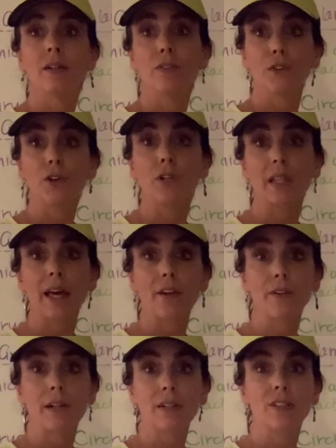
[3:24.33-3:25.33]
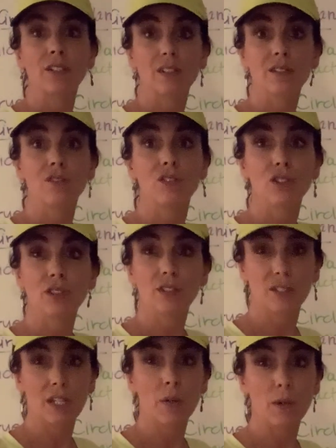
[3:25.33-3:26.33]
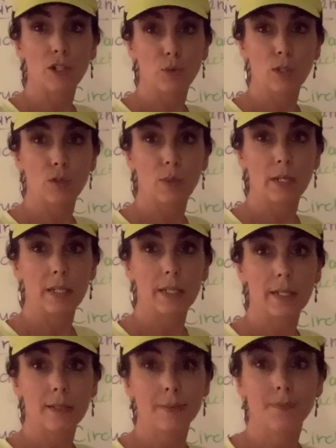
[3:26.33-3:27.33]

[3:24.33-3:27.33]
third letter in to distinguish which one it is.